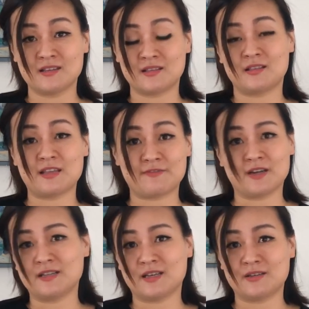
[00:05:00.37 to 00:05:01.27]
they find
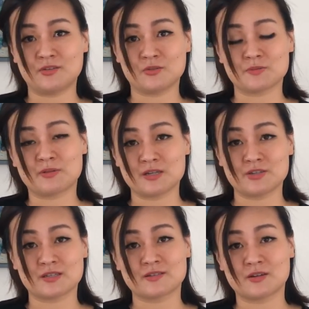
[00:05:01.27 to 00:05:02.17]
that those
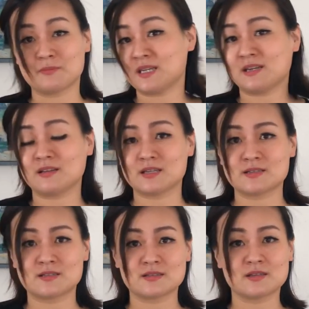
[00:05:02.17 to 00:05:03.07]
projects are
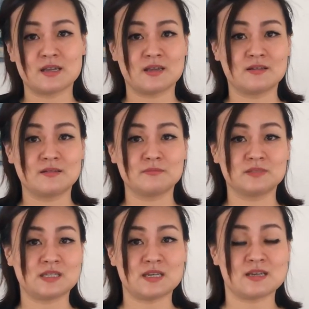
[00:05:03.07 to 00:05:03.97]
meaningless and
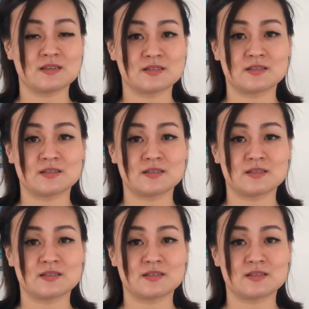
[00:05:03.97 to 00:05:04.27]
tedious